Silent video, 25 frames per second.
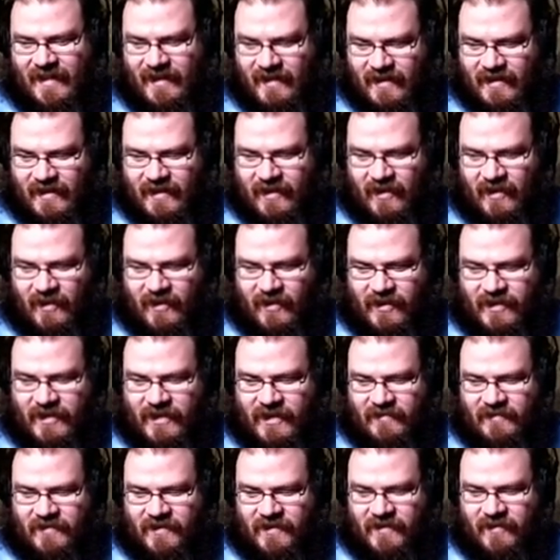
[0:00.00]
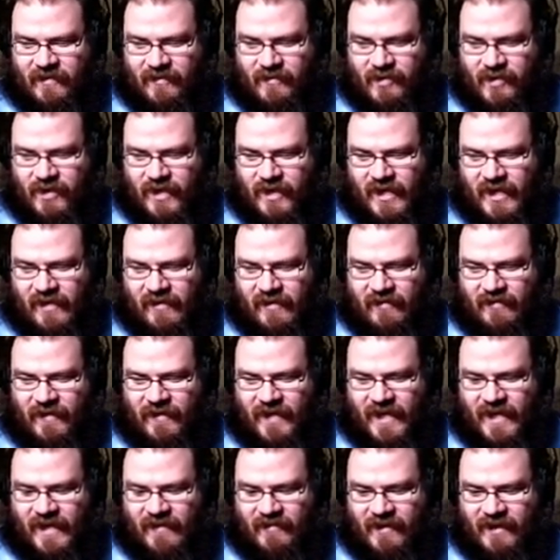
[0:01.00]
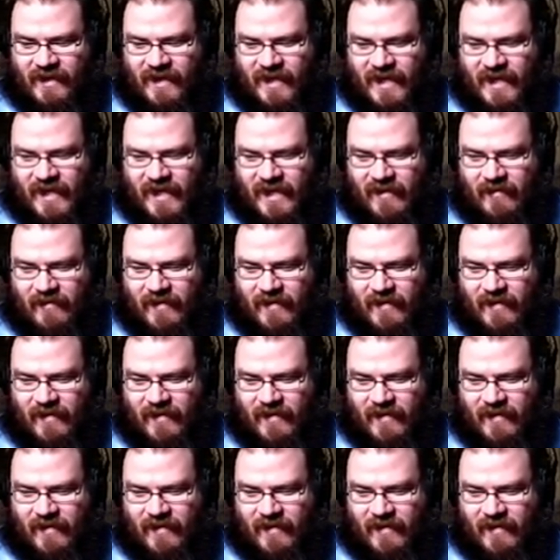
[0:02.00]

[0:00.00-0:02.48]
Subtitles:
You're old enough to have drank 5 alive.